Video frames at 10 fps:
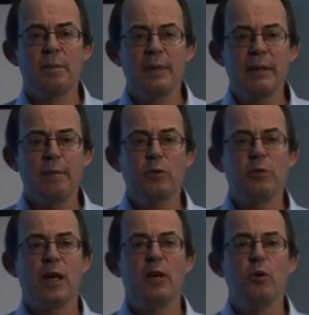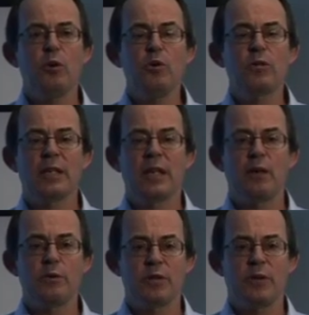people know who to
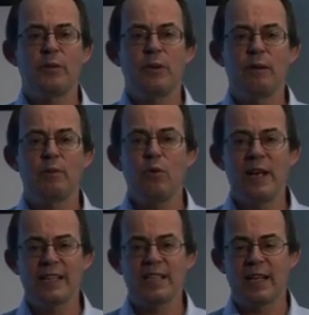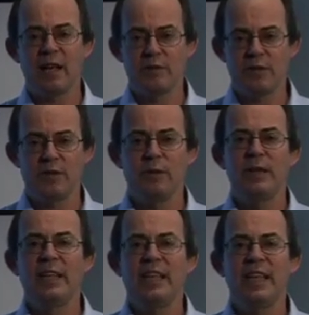go to and where to go to
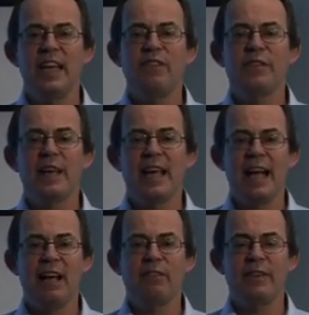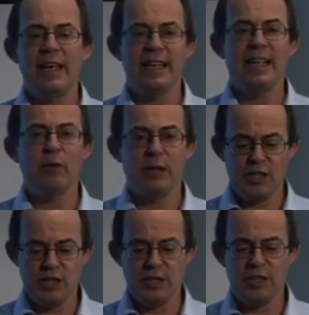if they have any
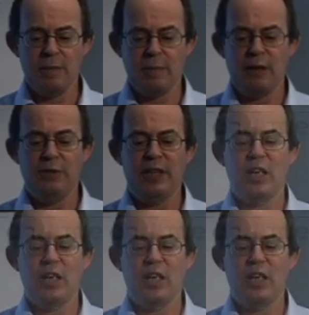questions about the